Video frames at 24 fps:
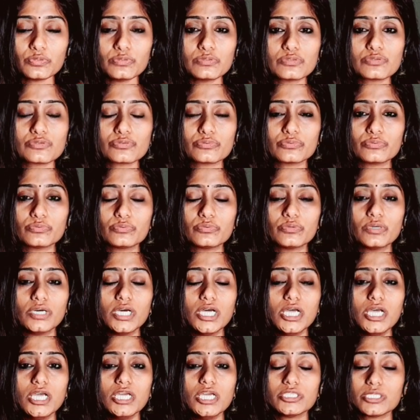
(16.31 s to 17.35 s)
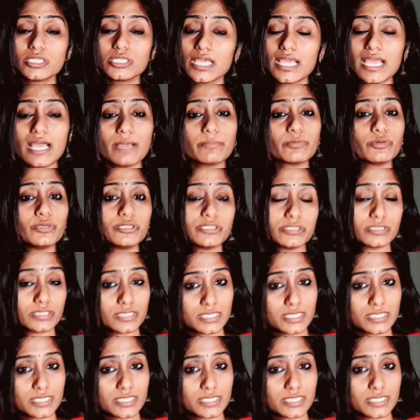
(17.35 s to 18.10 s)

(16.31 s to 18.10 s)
So today I'm going to